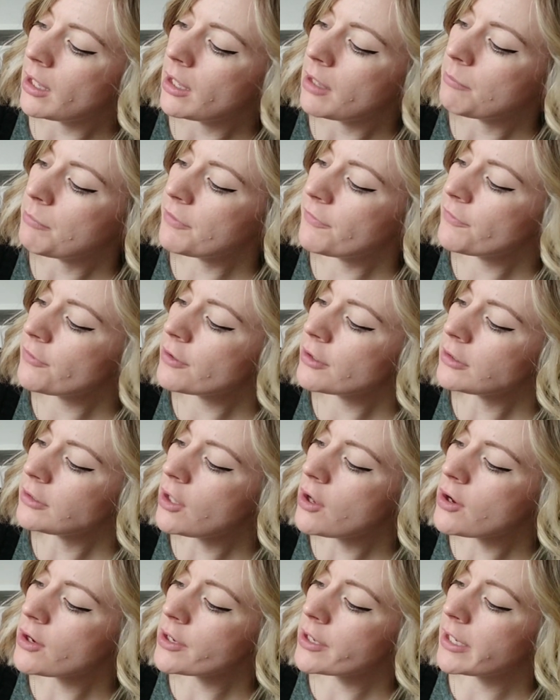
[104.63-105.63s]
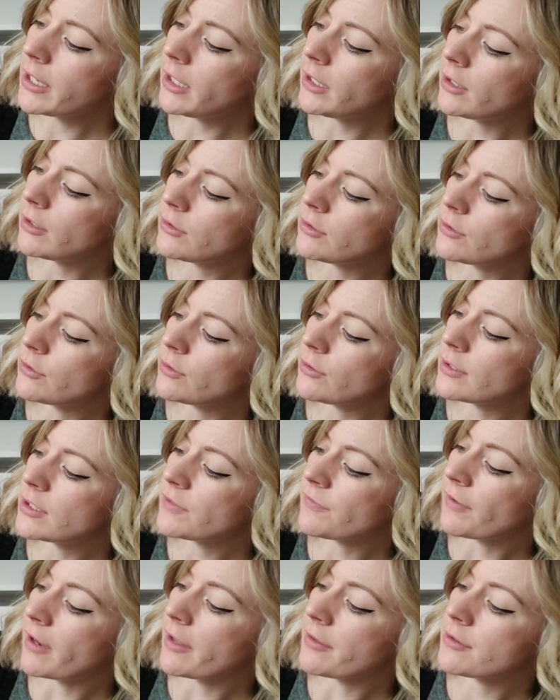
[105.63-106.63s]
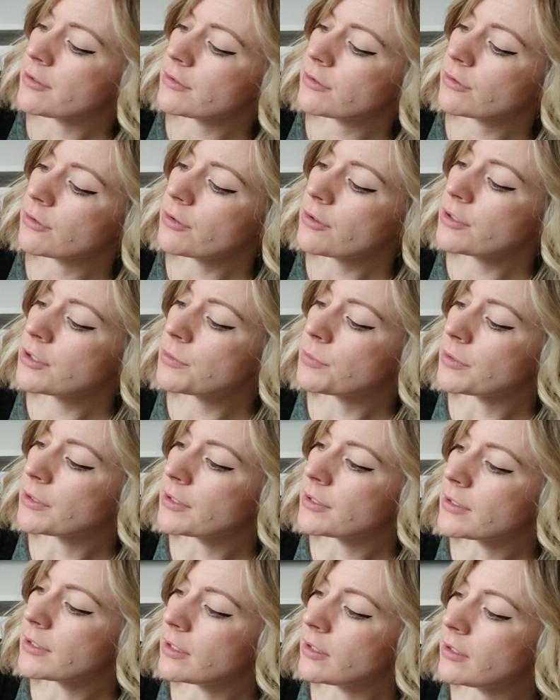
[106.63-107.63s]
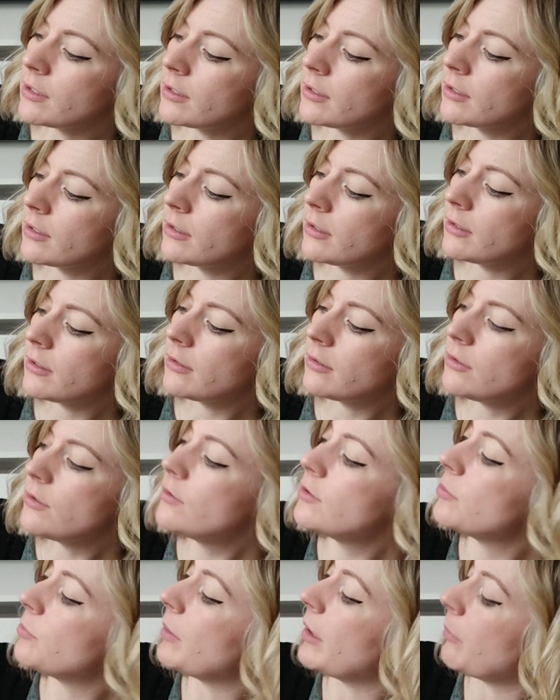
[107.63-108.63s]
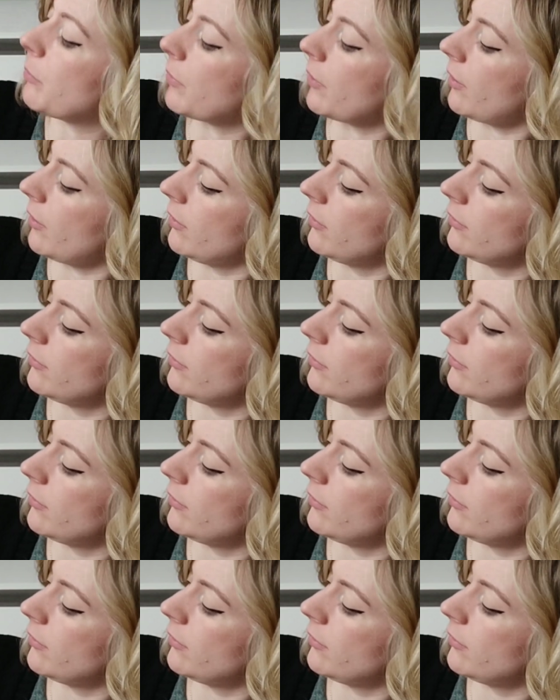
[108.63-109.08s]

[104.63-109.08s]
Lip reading: Before long he could do his father's crosswords in the newspaper